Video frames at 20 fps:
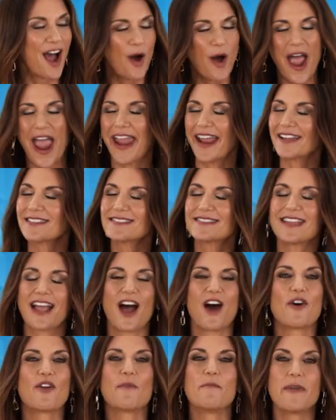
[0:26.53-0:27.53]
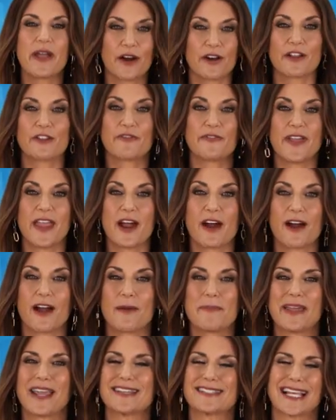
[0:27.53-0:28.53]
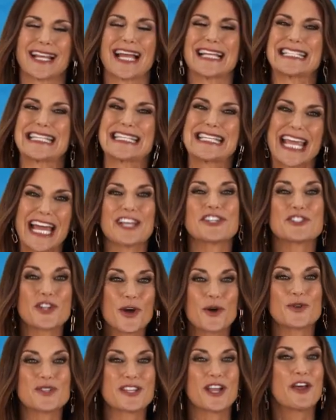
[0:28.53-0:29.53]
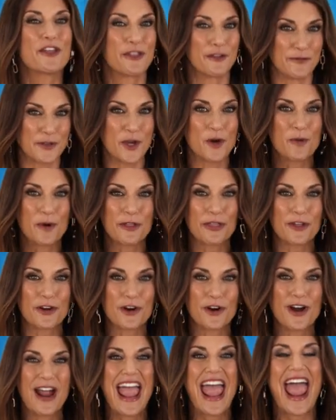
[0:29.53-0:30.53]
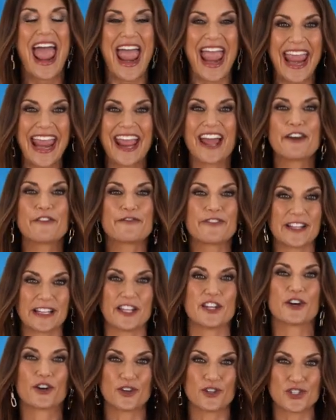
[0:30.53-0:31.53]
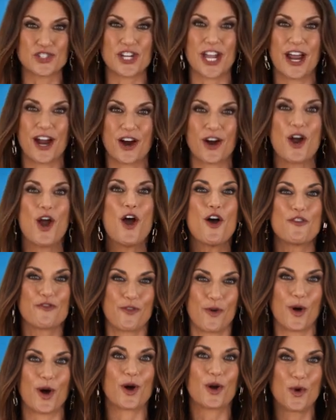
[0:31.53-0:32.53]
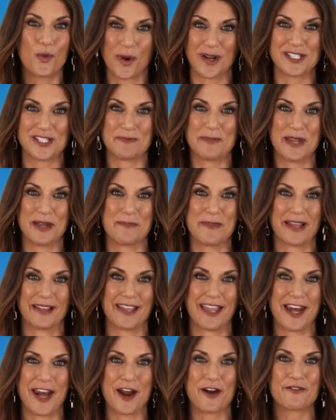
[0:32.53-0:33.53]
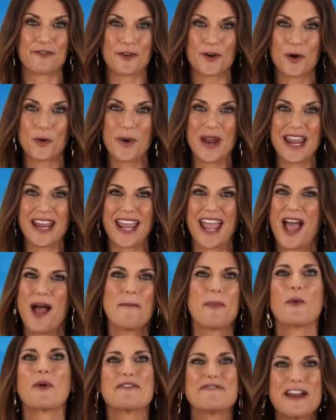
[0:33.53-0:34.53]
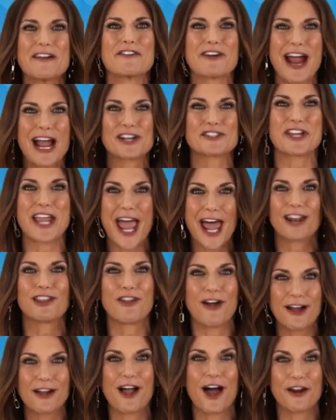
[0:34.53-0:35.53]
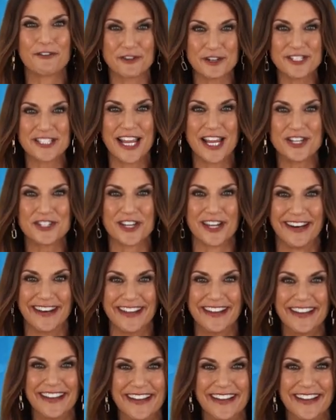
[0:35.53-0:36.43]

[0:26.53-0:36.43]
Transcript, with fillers: Hands down, Meredith Vieira, because I got to guest host The View with her and fill in her chair for Who Wants to Be a Millionaire for a week, but we've never actually had a long conversation.